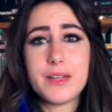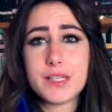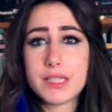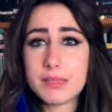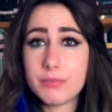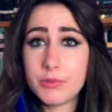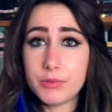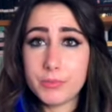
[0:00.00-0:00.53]
a
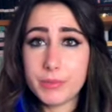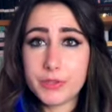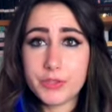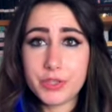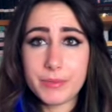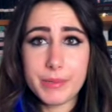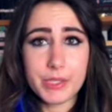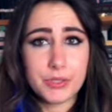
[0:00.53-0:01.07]
small
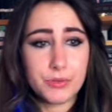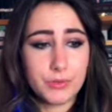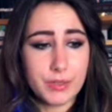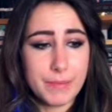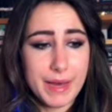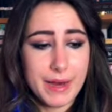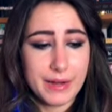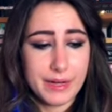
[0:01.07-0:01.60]
booktuber talk
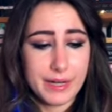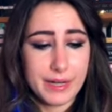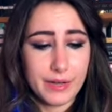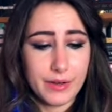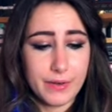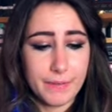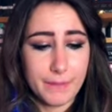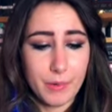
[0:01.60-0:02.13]
about it
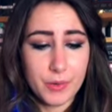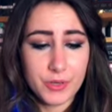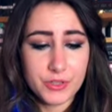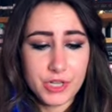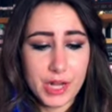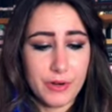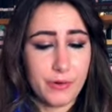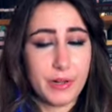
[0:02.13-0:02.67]
on her
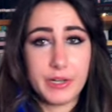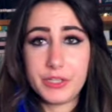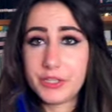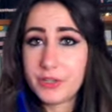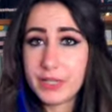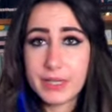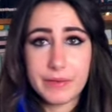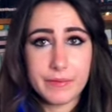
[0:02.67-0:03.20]
channel, and I
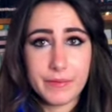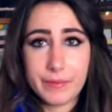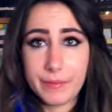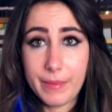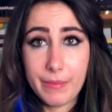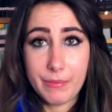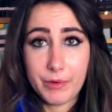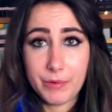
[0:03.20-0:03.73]
don't even
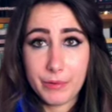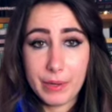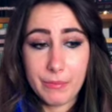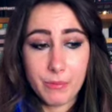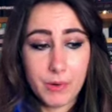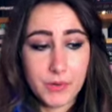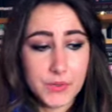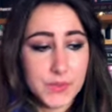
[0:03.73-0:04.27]
remember who it
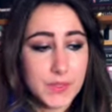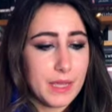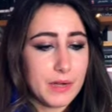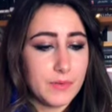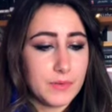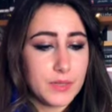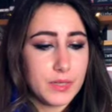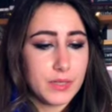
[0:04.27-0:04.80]
was, and I
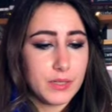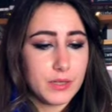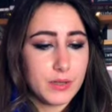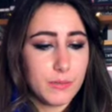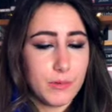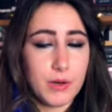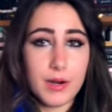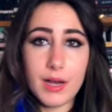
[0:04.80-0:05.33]
was like, you know
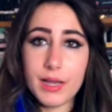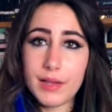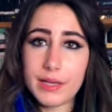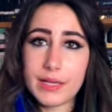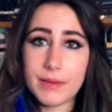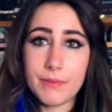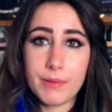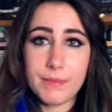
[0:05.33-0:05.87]
what, I
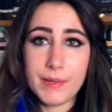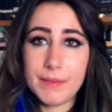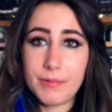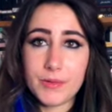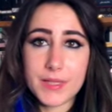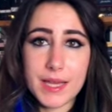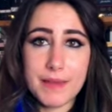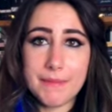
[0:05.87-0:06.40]
like it when people
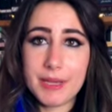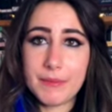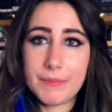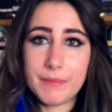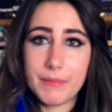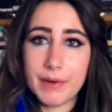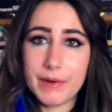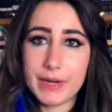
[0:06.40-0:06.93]
take me up
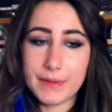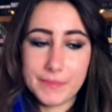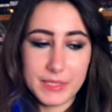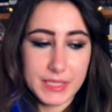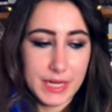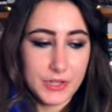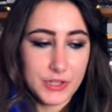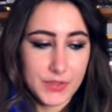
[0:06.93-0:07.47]
on my
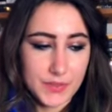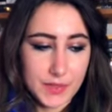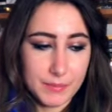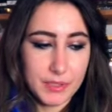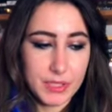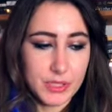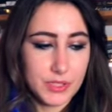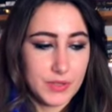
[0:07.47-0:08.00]
recommendations. I'm
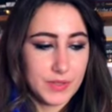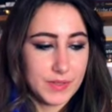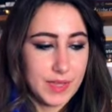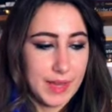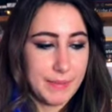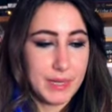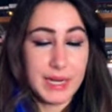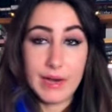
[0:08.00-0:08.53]
gonna do the
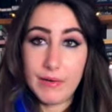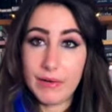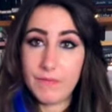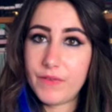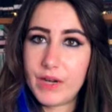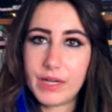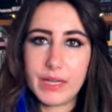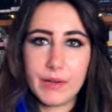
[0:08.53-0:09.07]
same, and now I
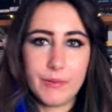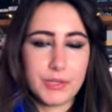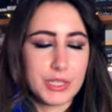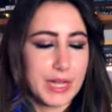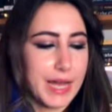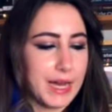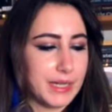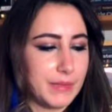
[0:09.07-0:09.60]
fucking wish
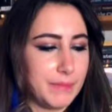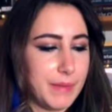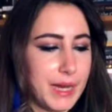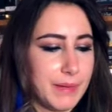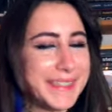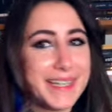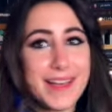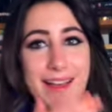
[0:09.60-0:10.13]
I hadn't,
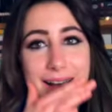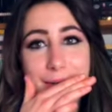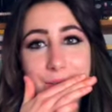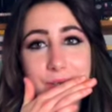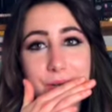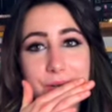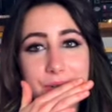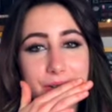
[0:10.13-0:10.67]
man. I'm
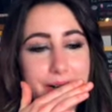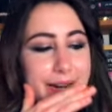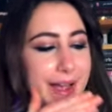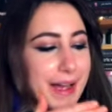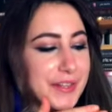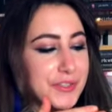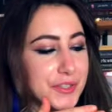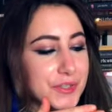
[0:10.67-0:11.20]
so sorry.
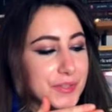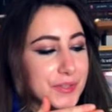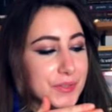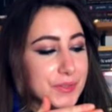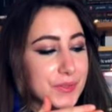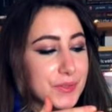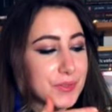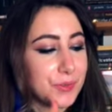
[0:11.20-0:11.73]
I just
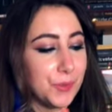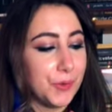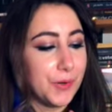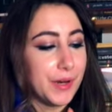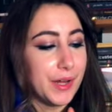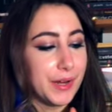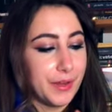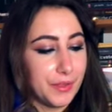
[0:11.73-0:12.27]
saw
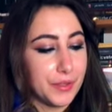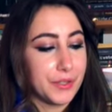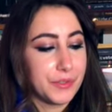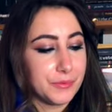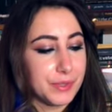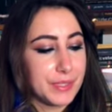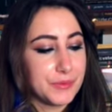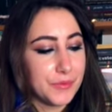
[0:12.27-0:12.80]
another another
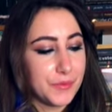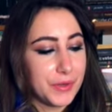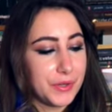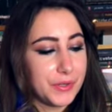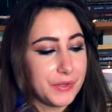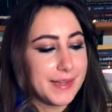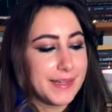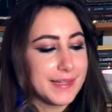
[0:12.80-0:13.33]
Goodreads
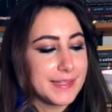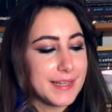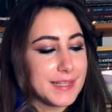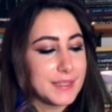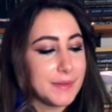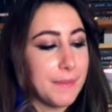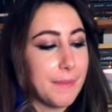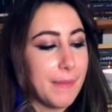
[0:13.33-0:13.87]
review and it
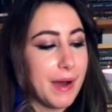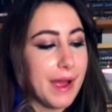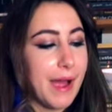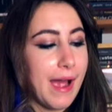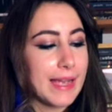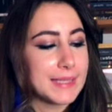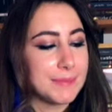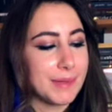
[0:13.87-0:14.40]
says, "My
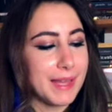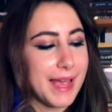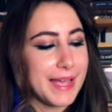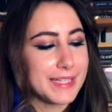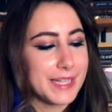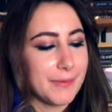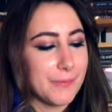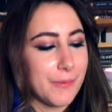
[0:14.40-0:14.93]
eyes
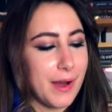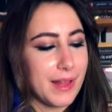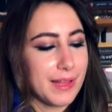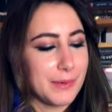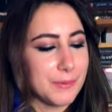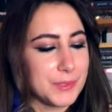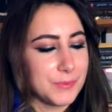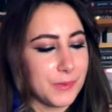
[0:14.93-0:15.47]
bled while I
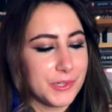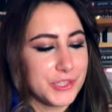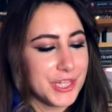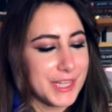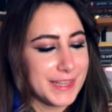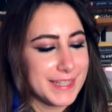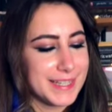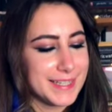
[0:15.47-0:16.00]
was
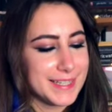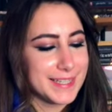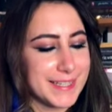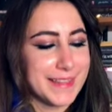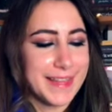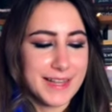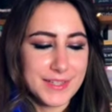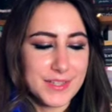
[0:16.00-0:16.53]
watching this."
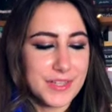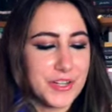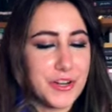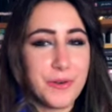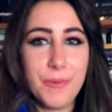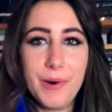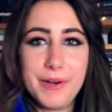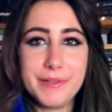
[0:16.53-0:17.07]
That's a new
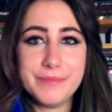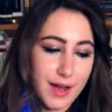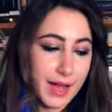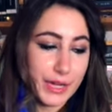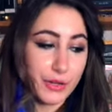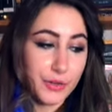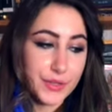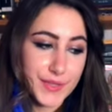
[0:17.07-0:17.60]
one. I
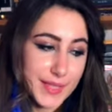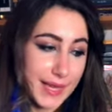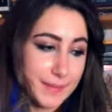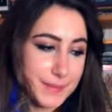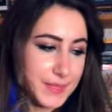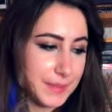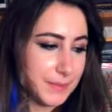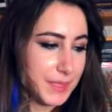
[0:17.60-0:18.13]
got the same
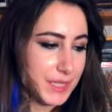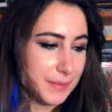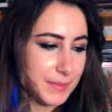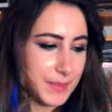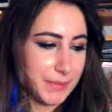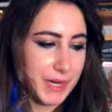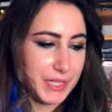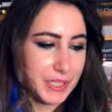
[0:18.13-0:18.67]

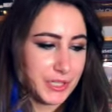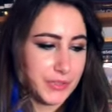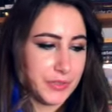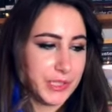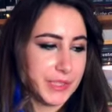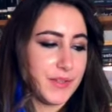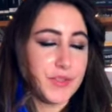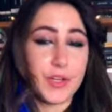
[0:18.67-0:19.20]
symptoms, my dude.
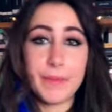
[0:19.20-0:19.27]
So